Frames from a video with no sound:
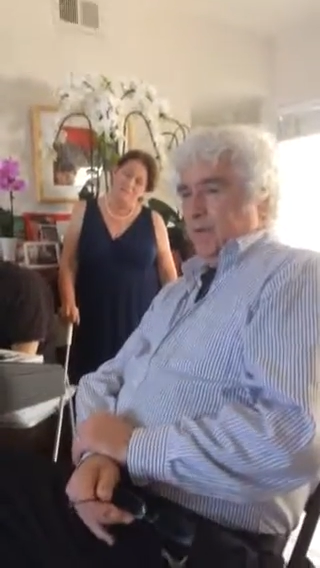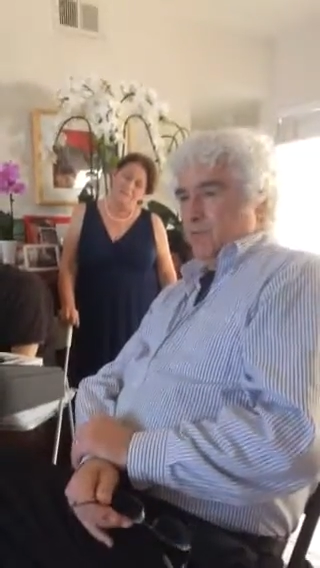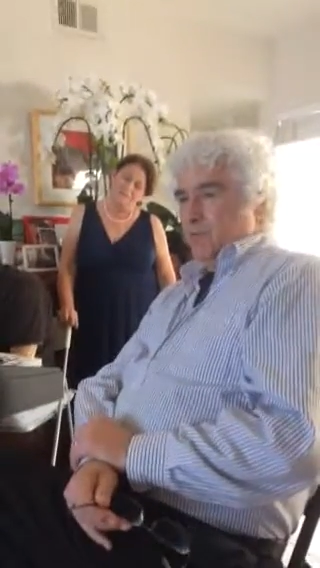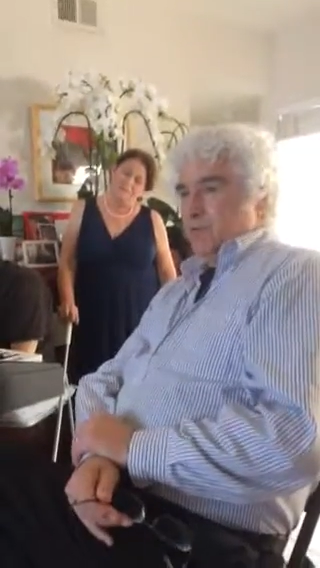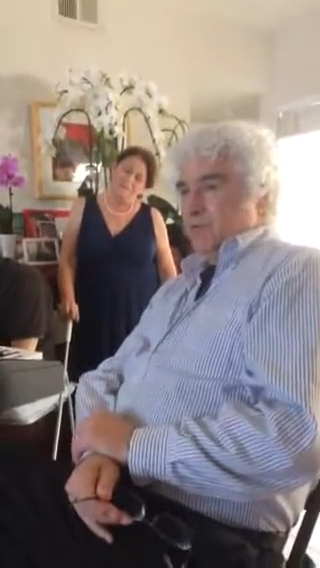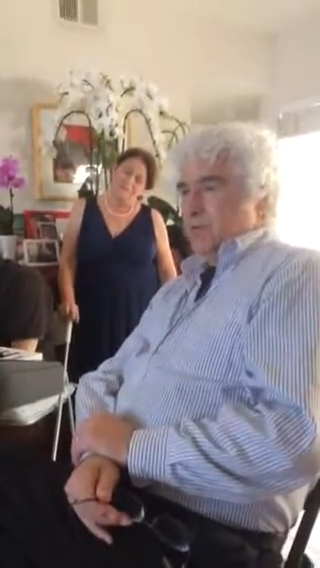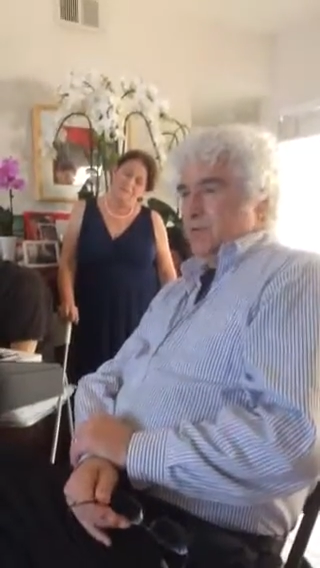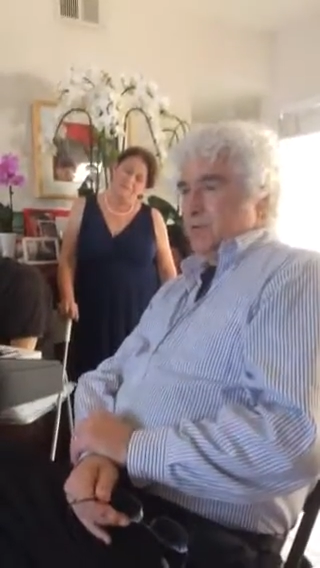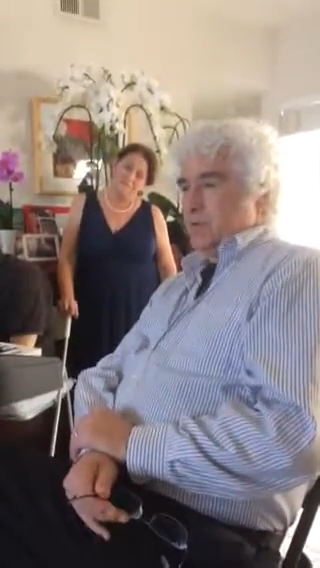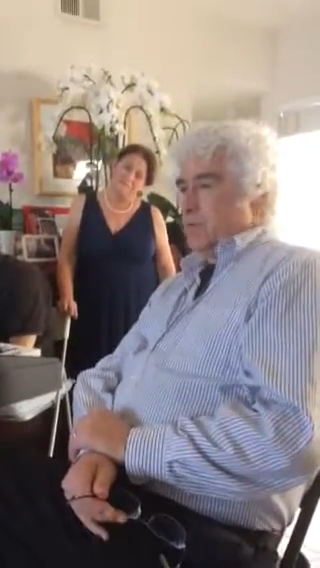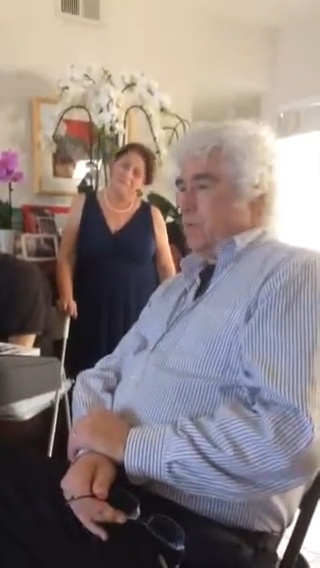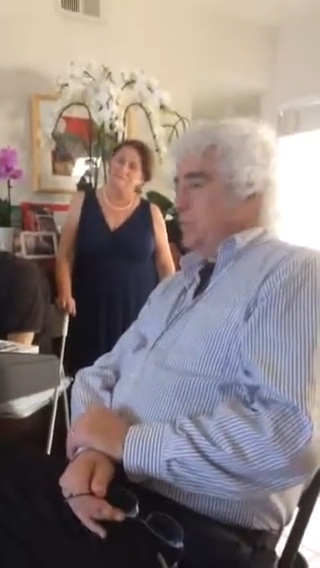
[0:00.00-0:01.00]
for a
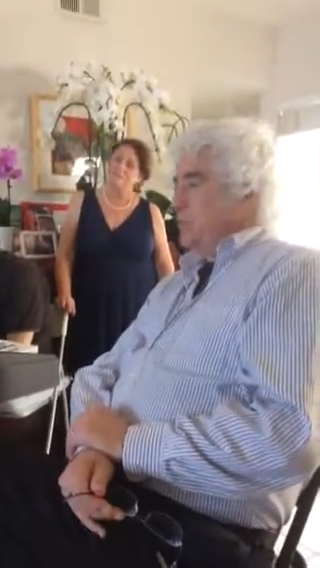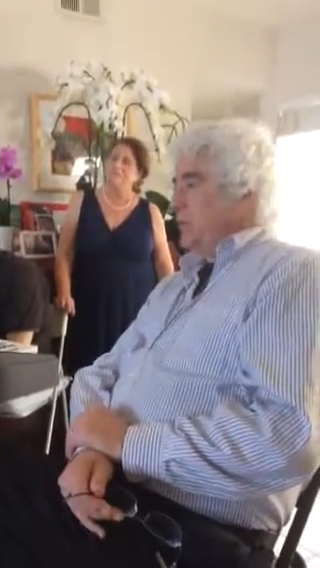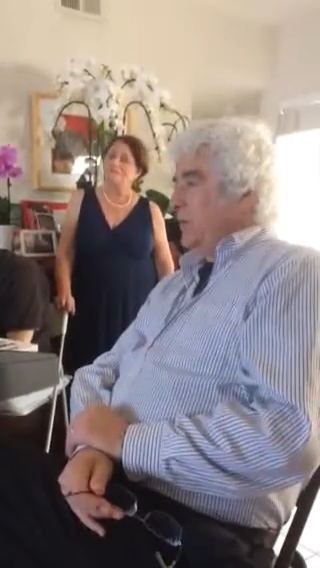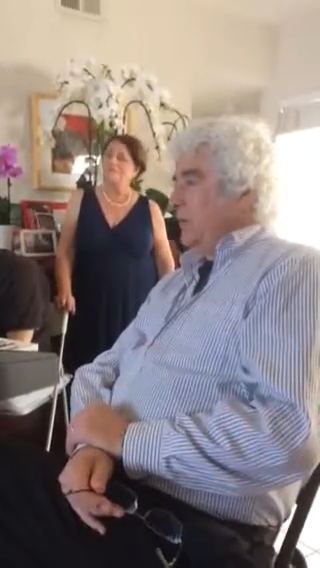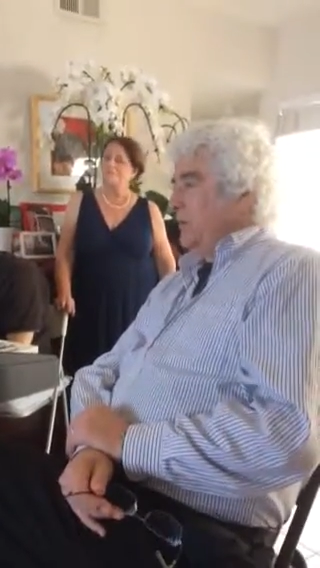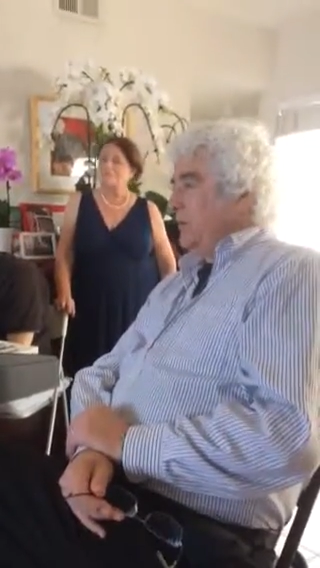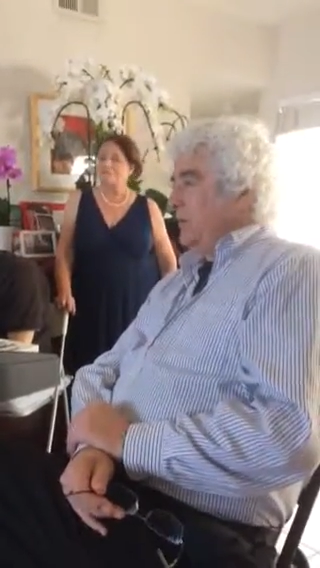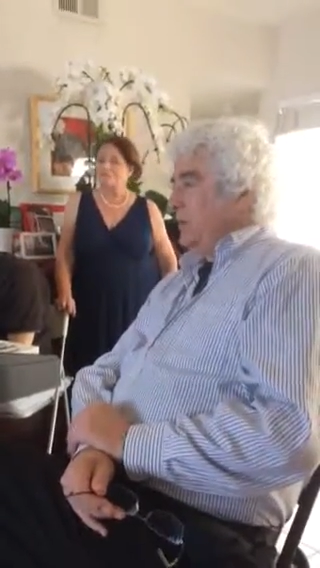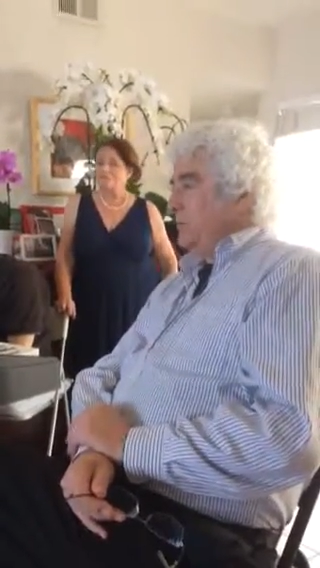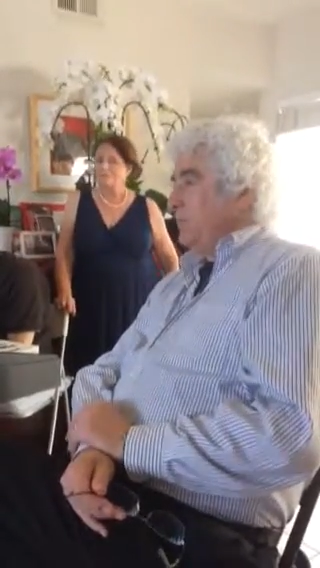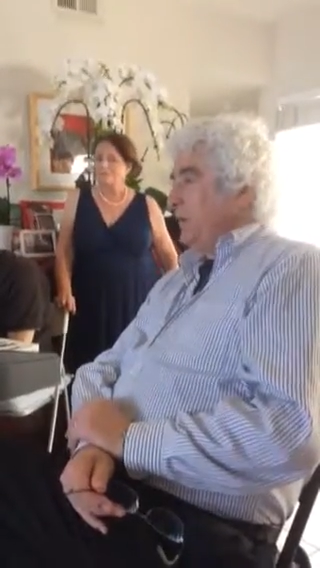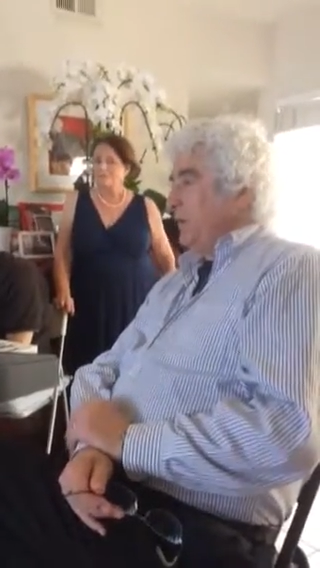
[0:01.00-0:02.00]
person to have achieved,
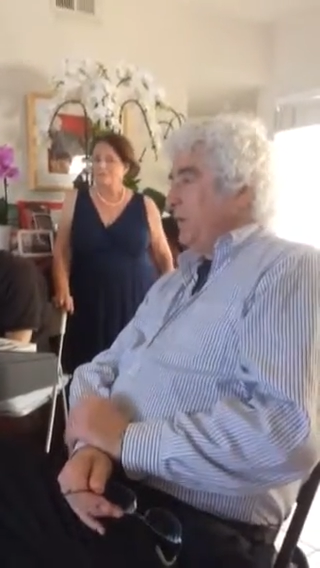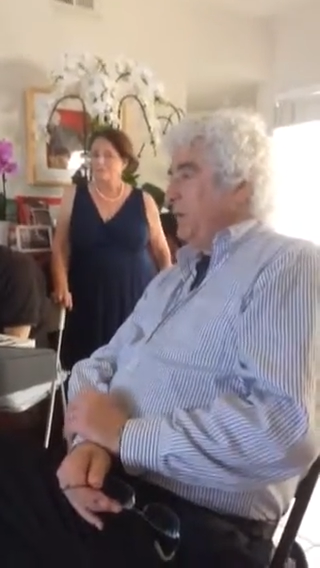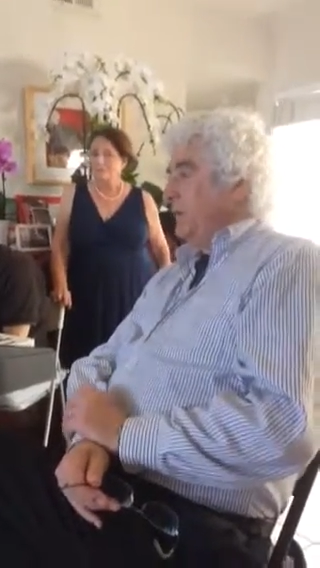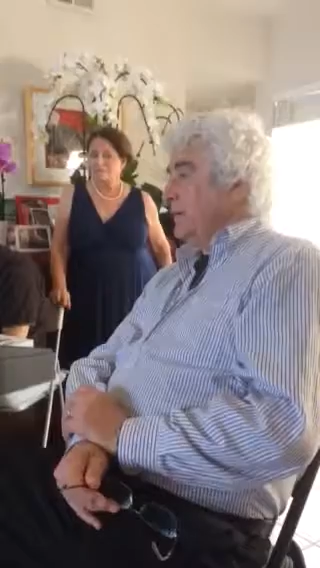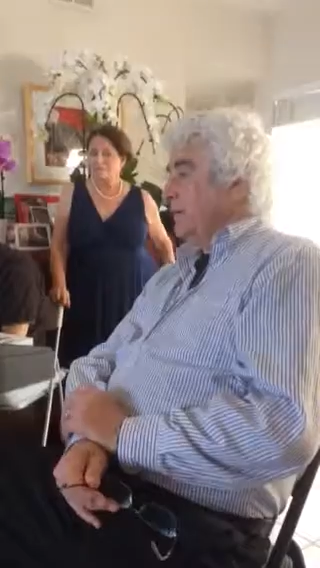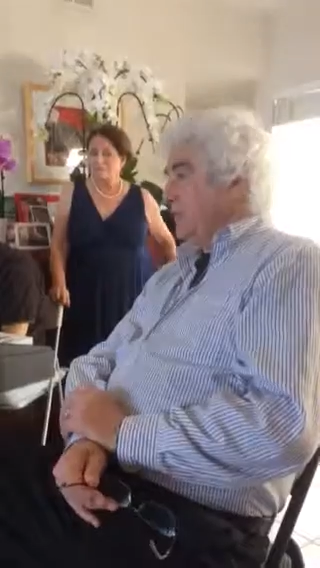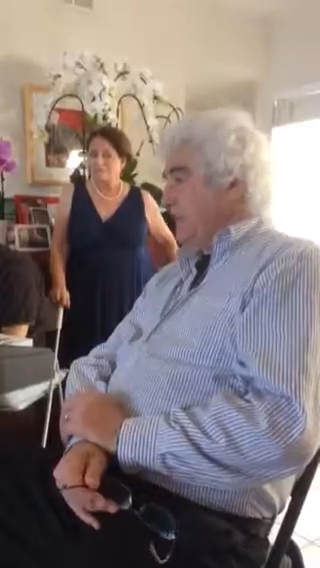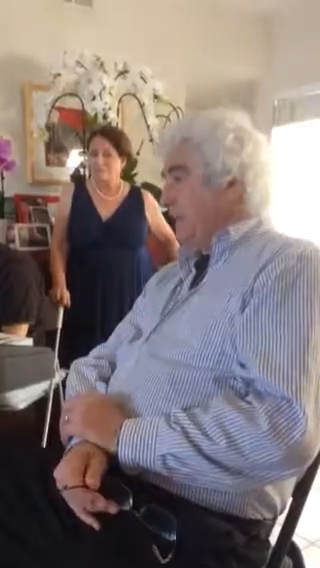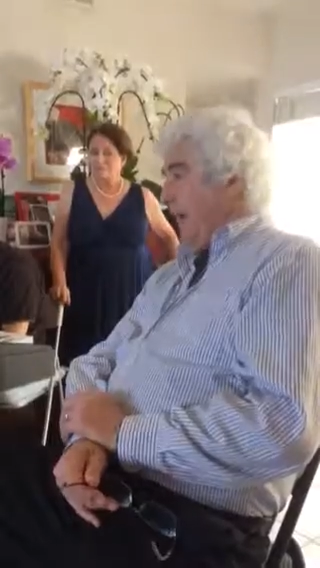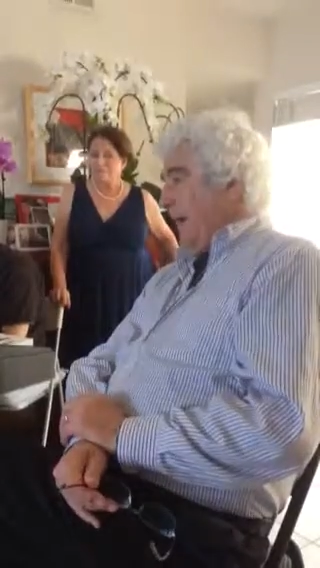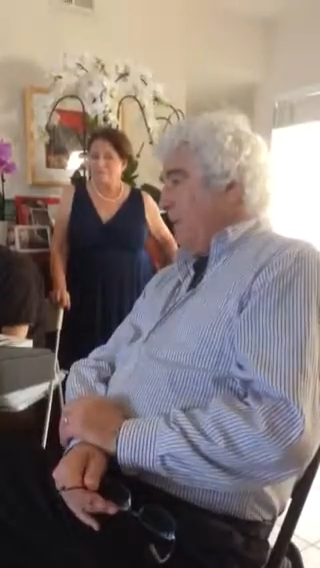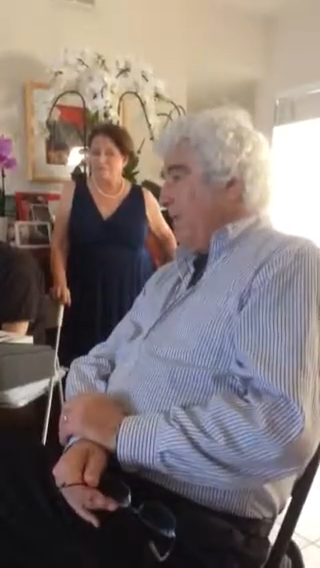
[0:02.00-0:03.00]
and Billy
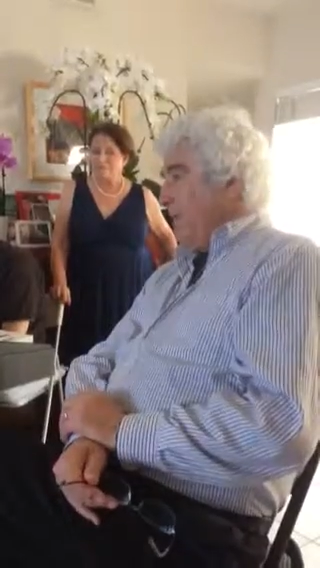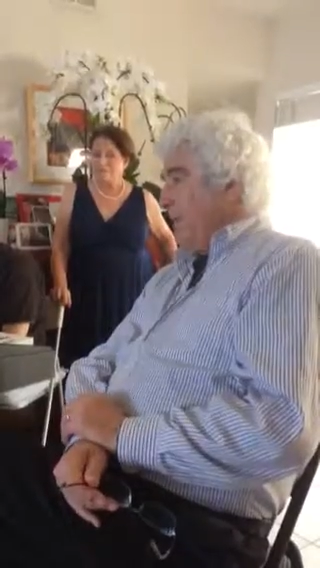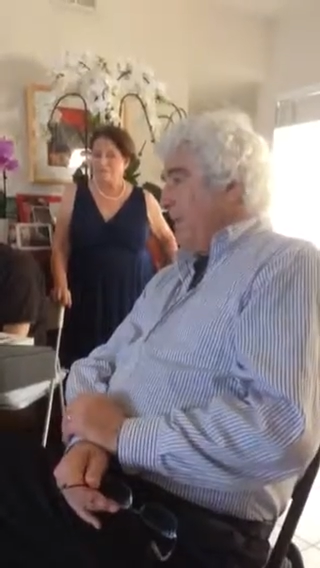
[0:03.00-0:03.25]
did that.